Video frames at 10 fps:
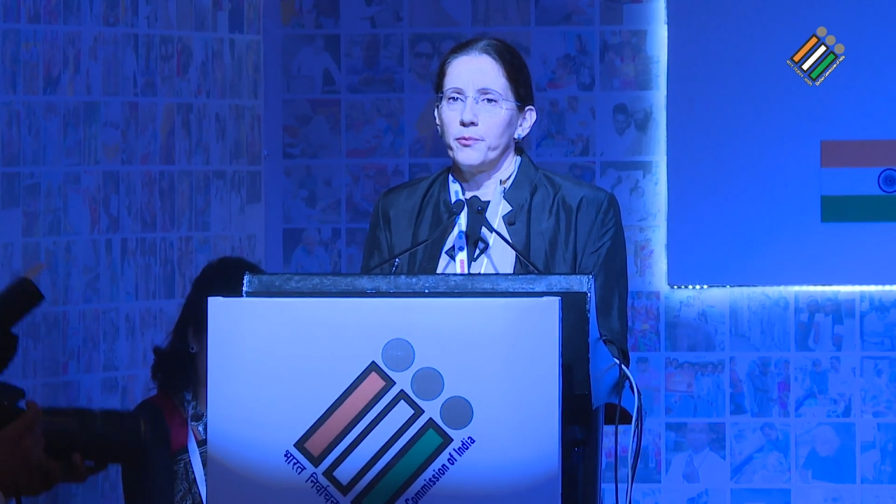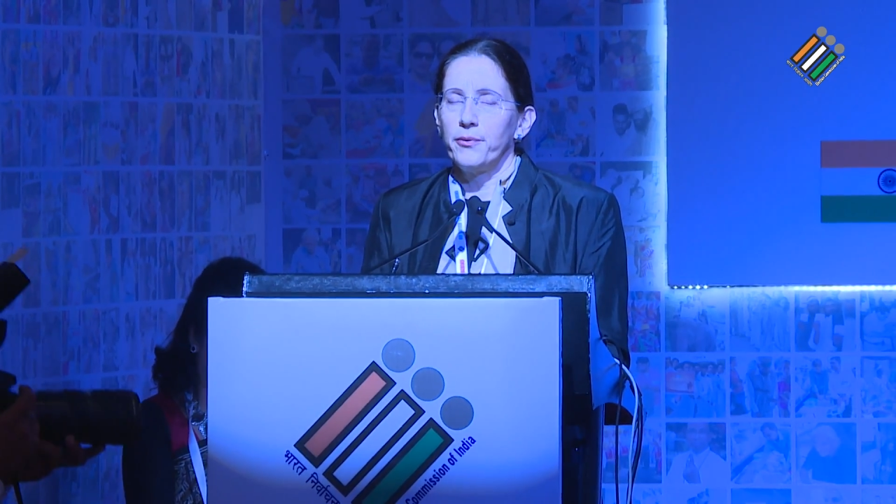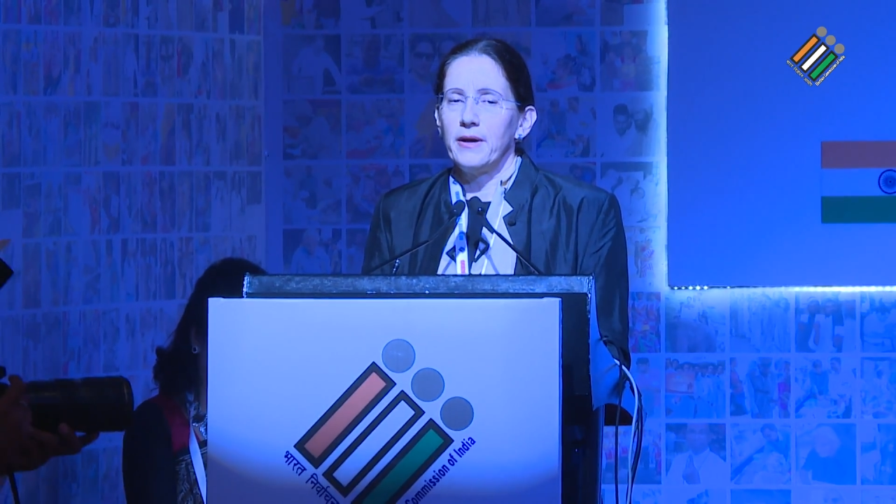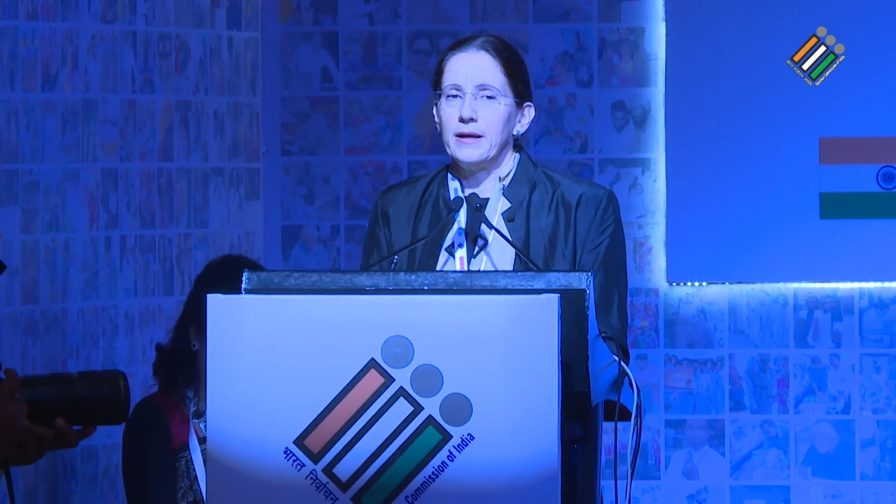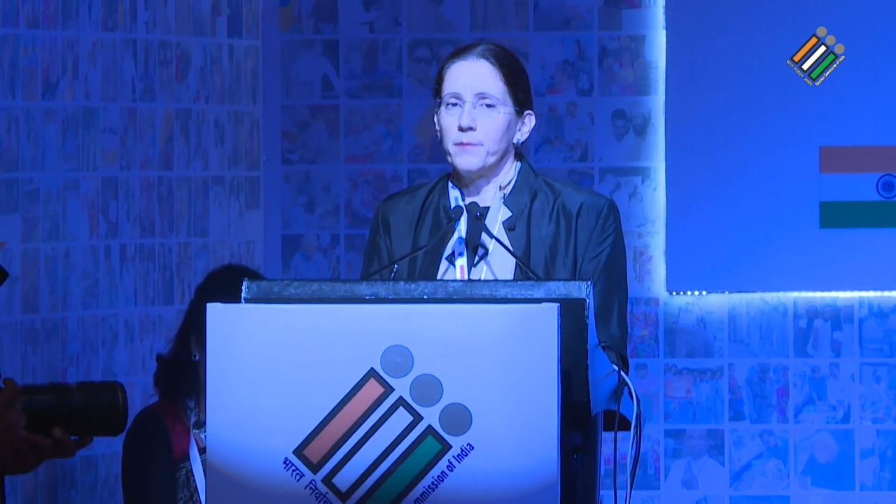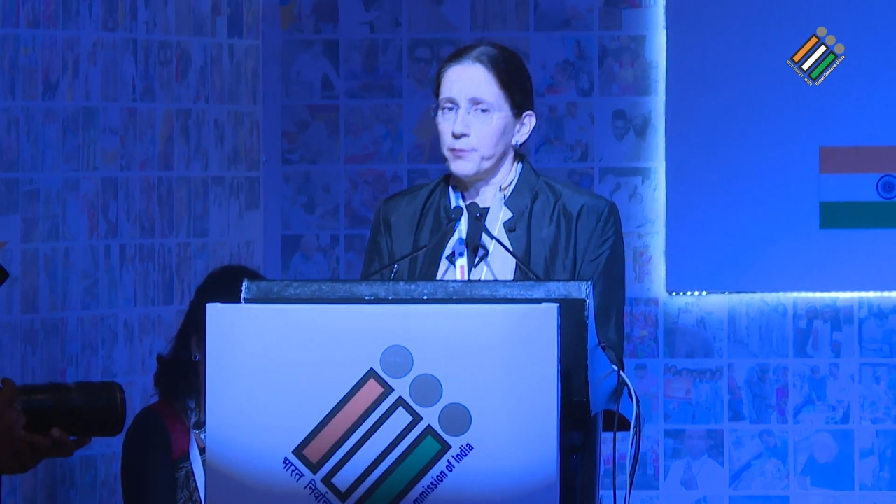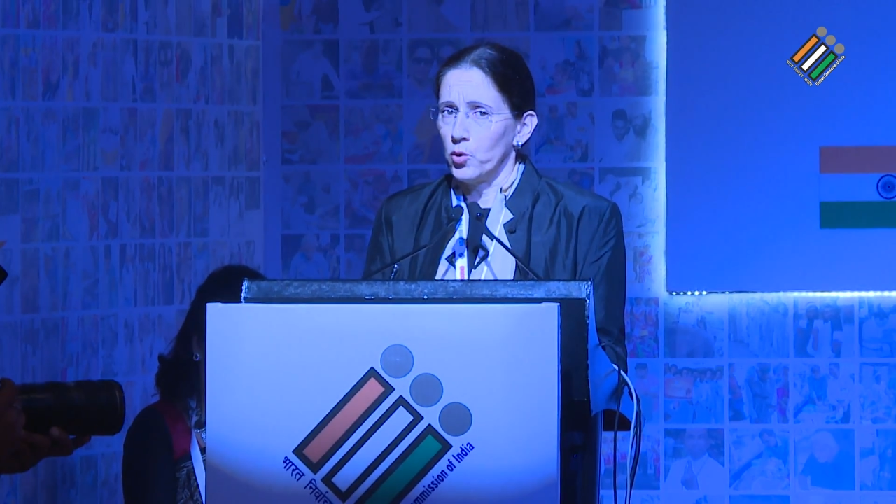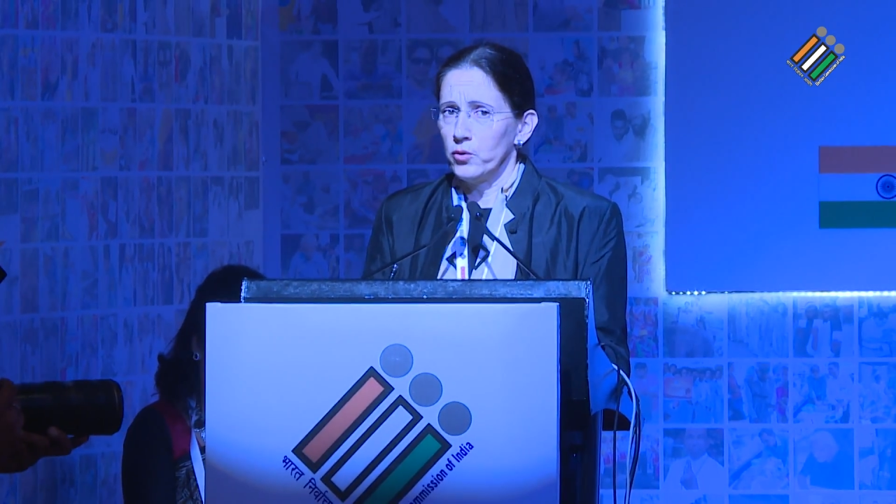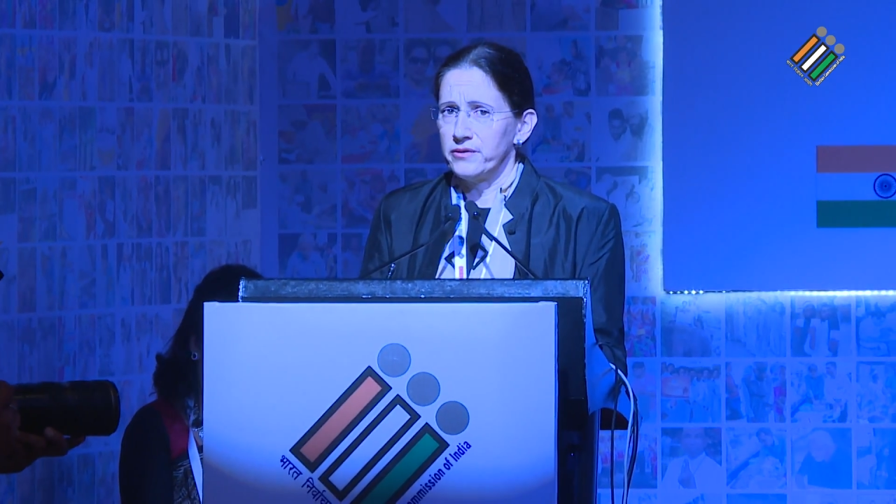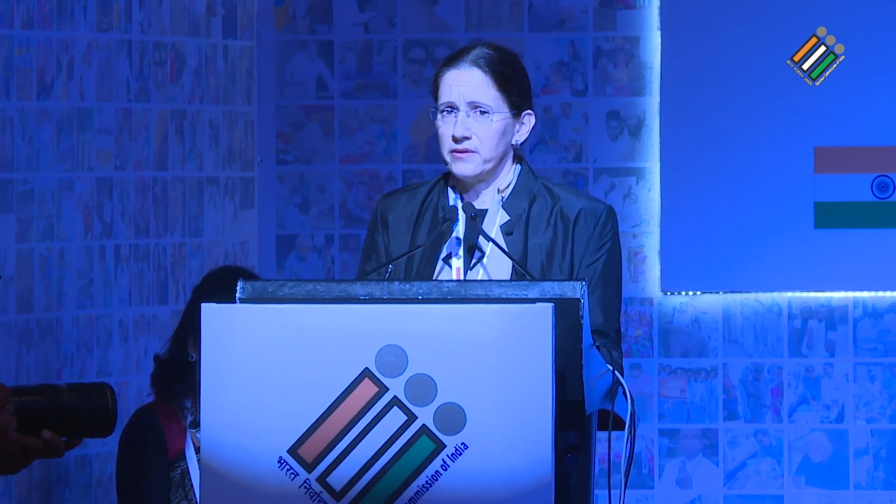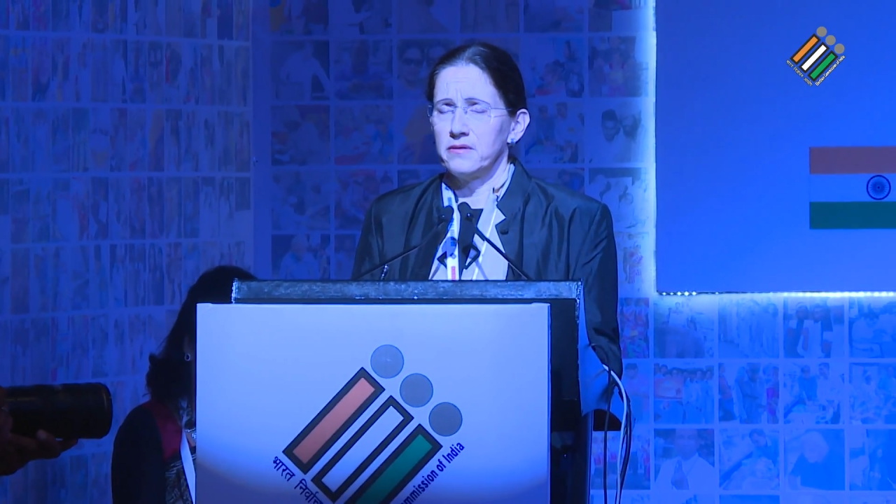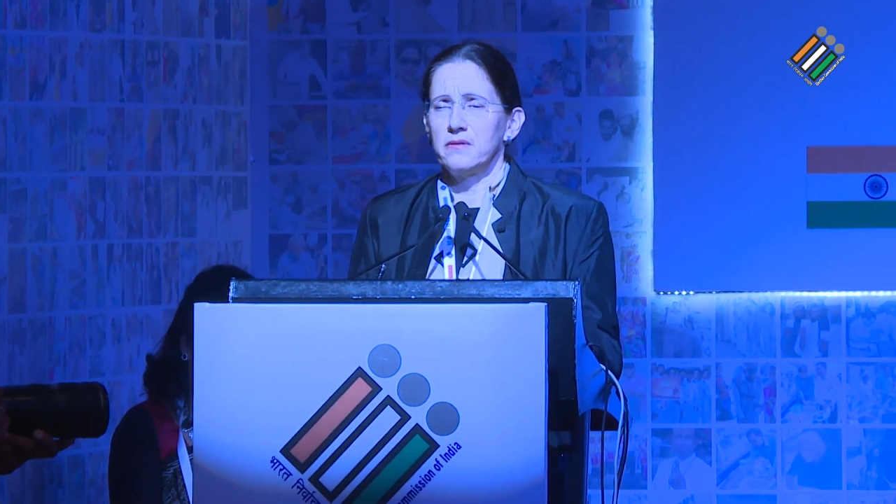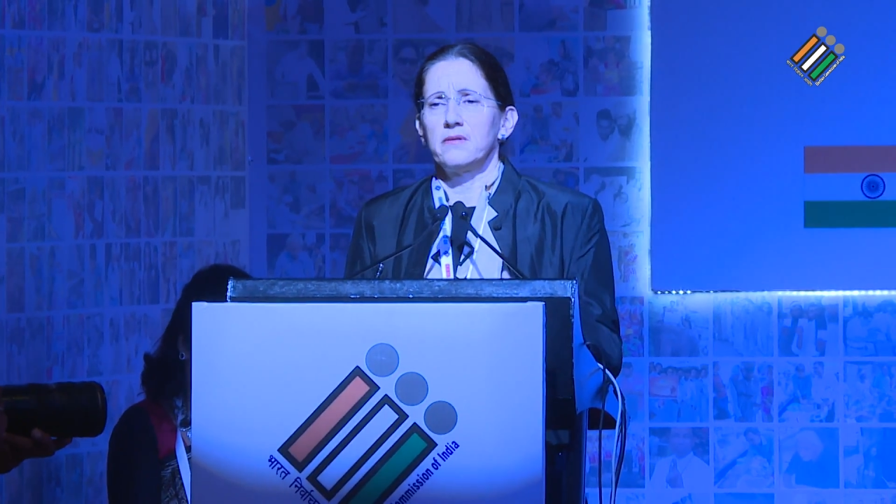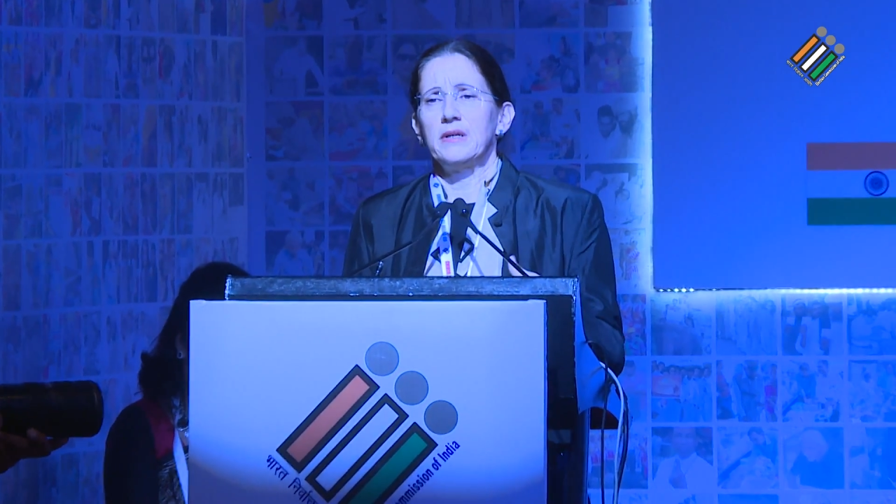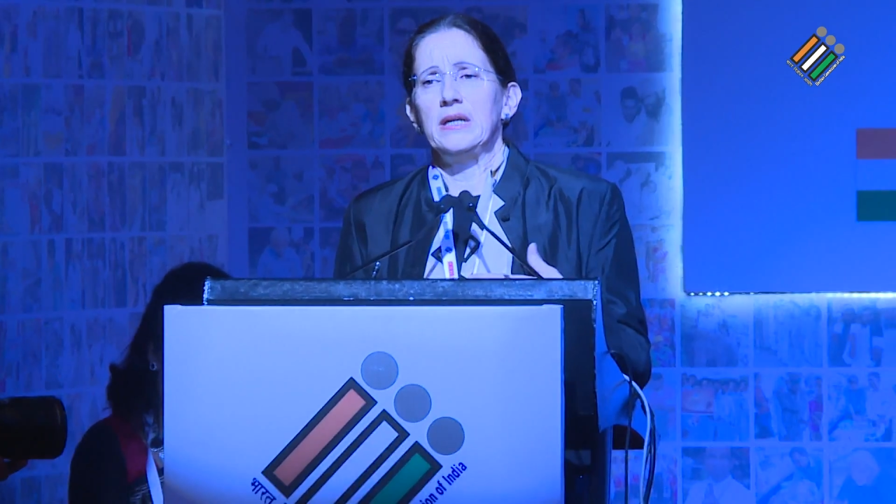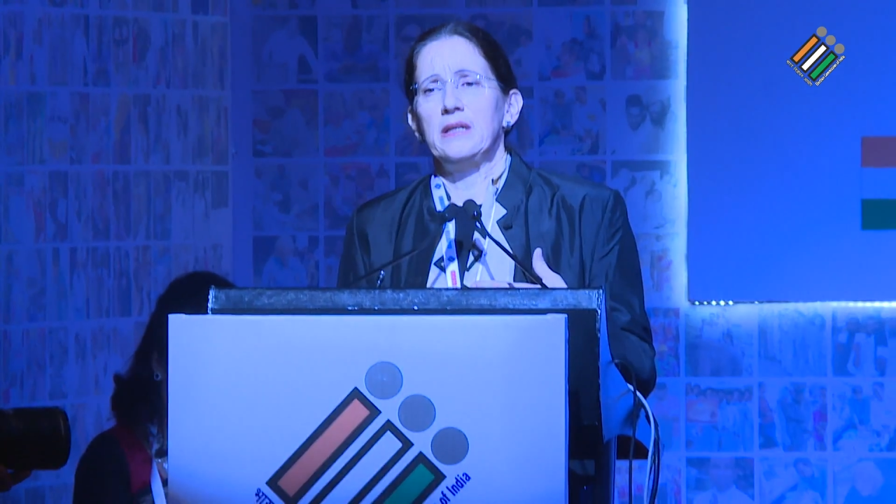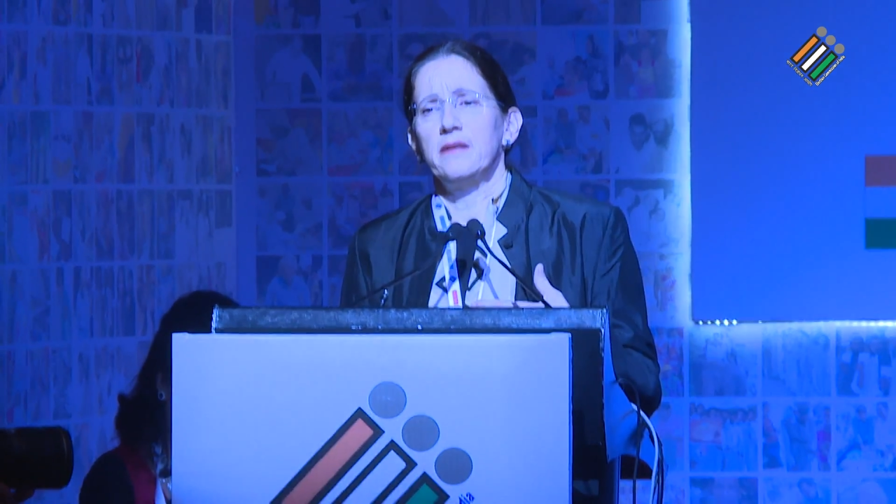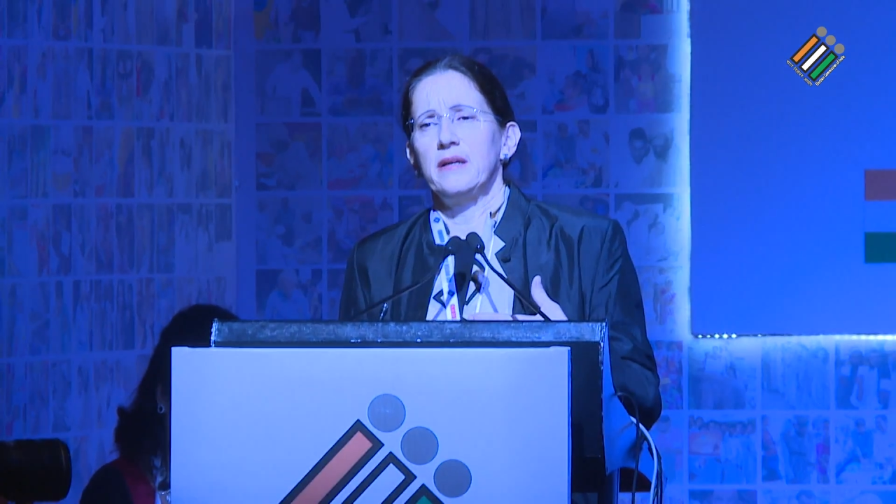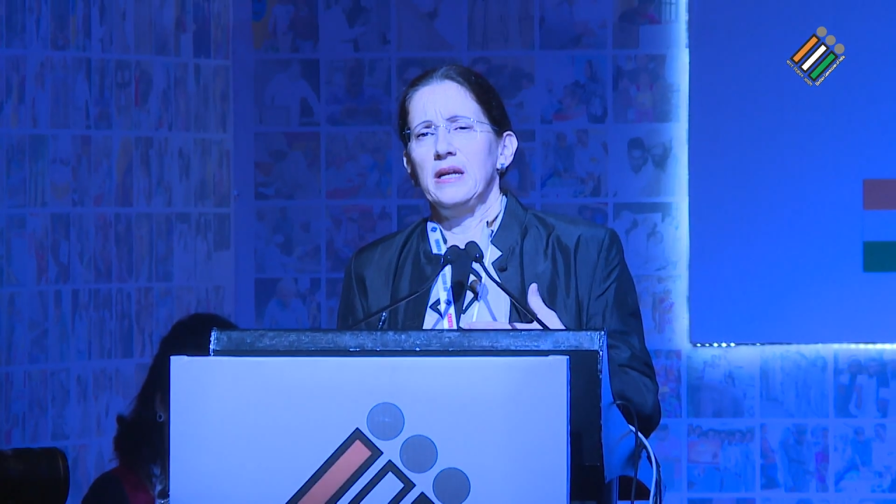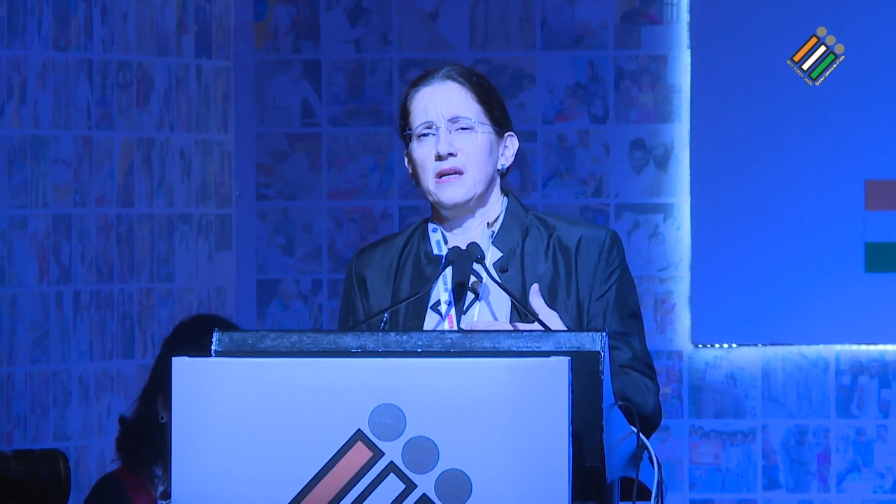processes and